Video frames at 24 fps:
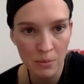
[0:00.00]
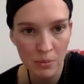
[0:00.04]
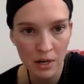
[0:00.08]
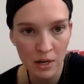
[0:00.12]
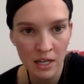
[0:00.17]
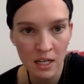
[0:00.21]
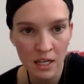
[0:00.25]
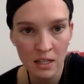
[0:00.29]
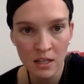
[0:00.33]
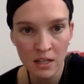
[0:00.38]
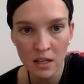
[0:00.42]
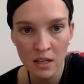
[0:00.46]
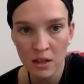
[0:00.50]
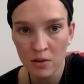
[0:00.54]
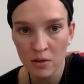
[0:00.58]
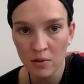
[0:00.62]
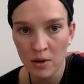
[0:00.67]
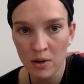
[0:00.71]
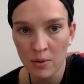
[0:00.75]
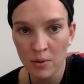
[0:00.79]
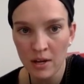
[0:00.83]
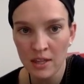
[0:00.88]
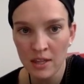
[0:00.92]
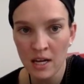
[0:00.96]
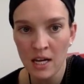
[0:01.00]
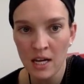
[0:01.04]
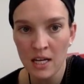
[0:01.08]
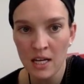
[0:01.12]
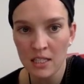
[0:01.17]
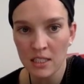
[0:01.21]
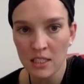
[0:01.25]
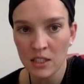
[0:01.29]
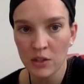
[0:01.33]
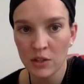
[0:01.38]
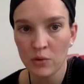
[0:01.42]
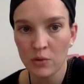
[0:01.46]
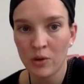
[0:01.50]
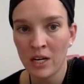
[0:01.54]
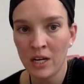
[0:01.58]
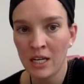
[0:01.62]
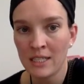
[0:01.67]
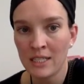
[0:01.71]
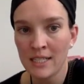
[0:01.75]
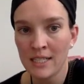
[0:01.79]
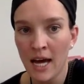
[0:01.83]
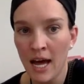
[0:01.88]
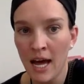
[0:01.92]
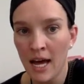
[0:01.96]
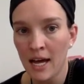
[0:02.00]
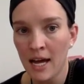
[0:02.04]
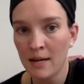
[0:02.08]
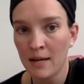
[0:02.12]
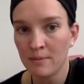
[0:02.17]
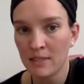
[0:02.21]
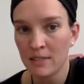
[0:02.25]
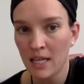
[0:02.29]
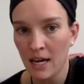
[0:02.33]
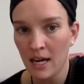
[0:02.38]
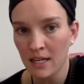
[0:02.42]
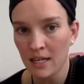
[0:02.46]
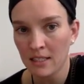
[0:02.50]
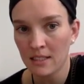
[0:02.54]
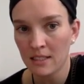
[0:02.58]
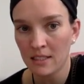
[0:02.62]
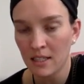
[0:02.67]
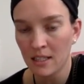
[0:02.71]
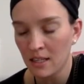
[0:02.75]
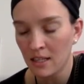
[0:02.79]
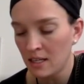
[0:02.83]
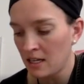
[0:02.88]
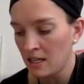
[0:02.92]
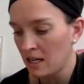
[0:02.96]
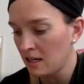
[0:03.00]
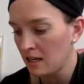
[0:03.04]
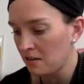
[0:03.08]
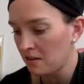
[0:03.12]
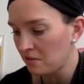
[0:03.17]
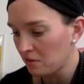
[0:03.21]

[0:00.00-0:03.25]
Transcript: bringing the 3 with it. It's 3 times x to the negative